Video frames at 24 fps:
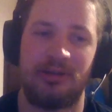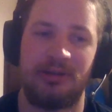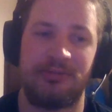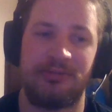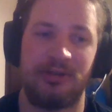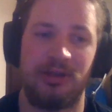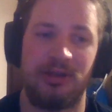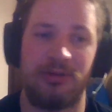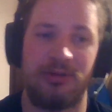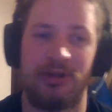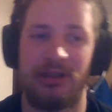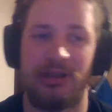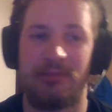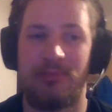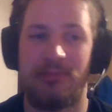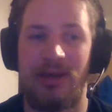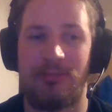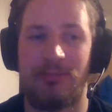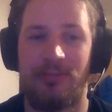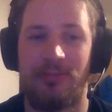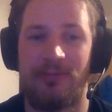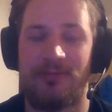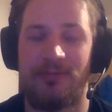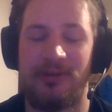If you look at the
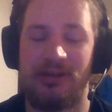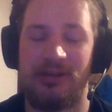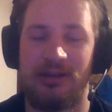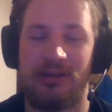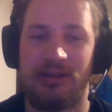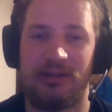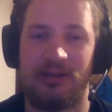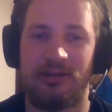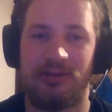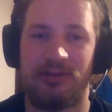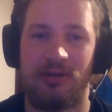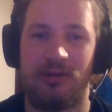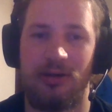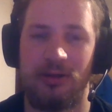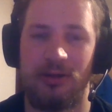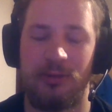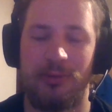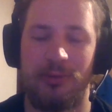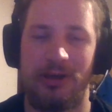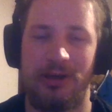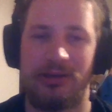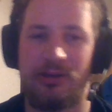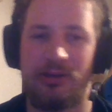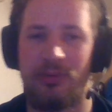map of Finland, all the
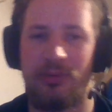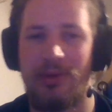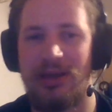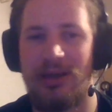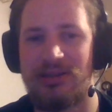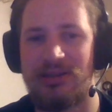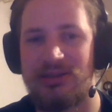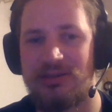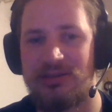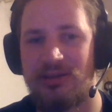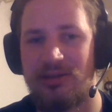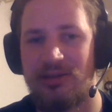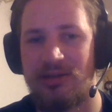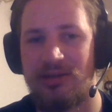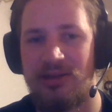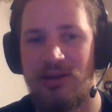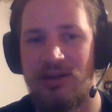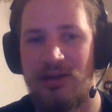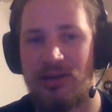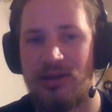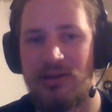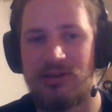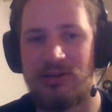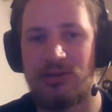way in the west.
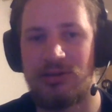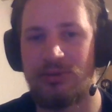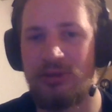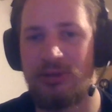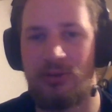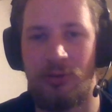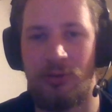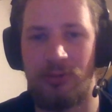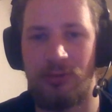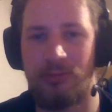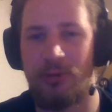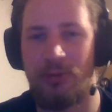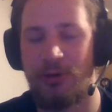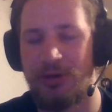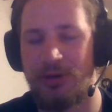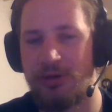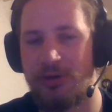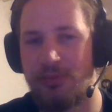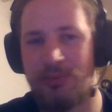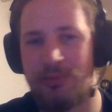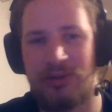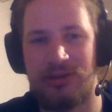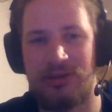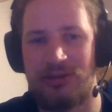So the whole
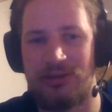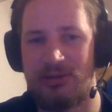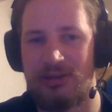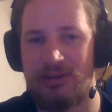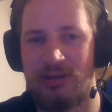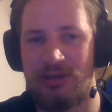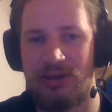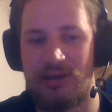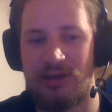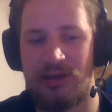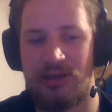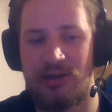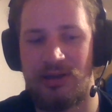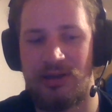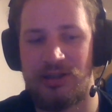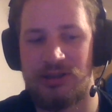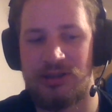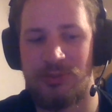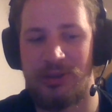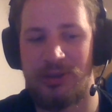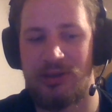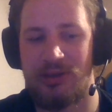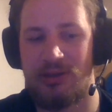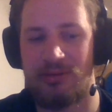border with
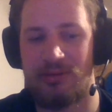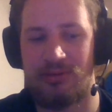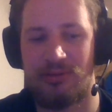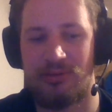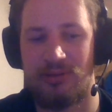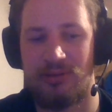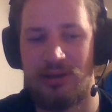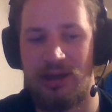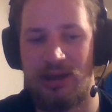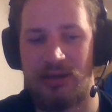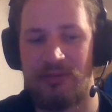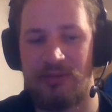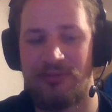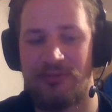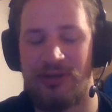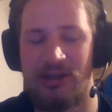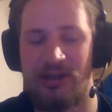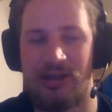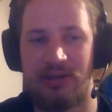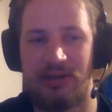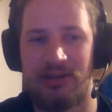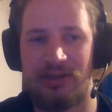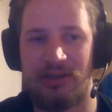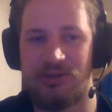Sweden and
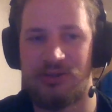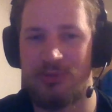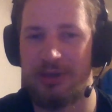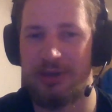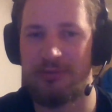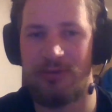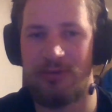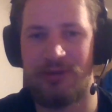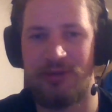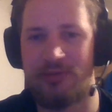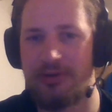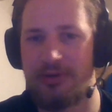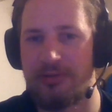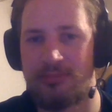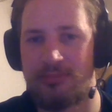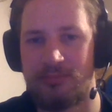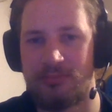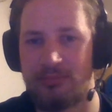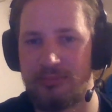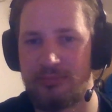Finland is one river.